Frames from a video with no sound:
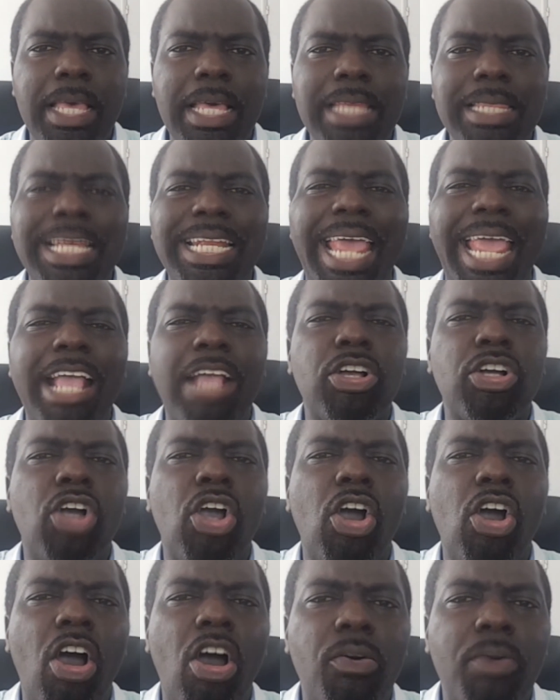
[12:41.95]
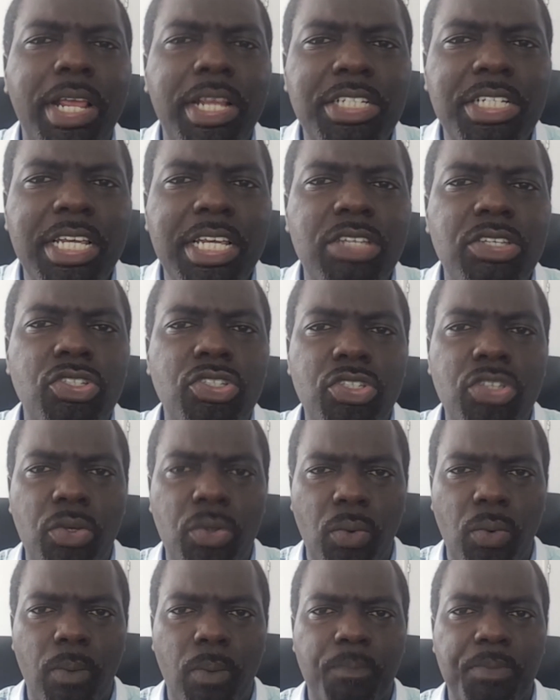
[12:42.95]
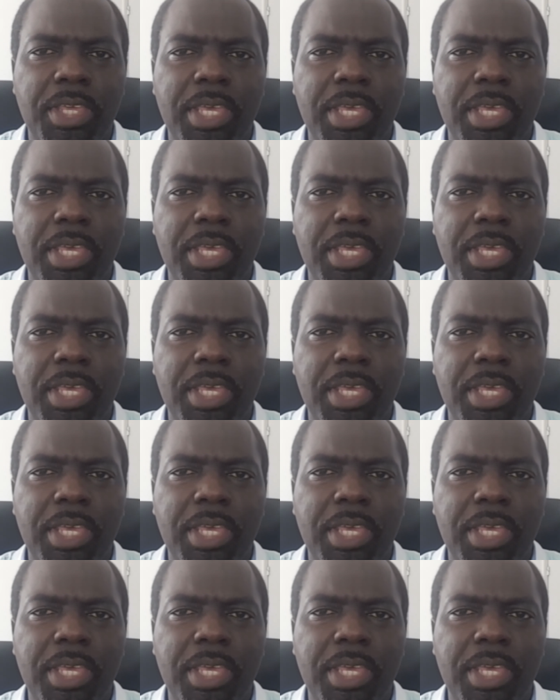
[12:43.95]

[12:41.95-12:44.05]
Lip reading: that encourages you,